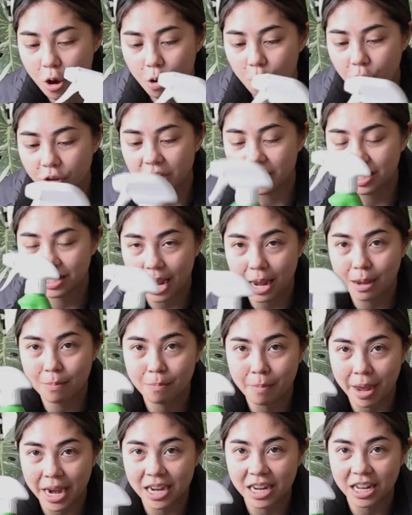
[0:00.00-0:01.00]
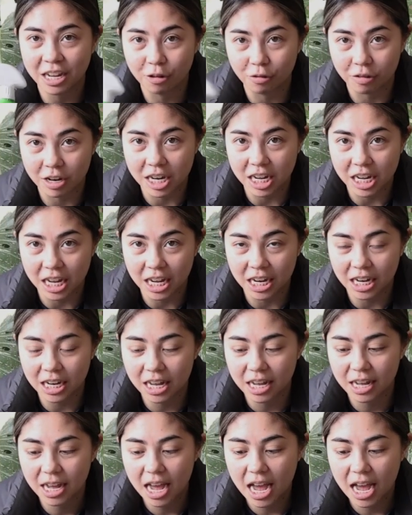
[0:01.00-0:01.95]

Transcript: or the same main ingredient.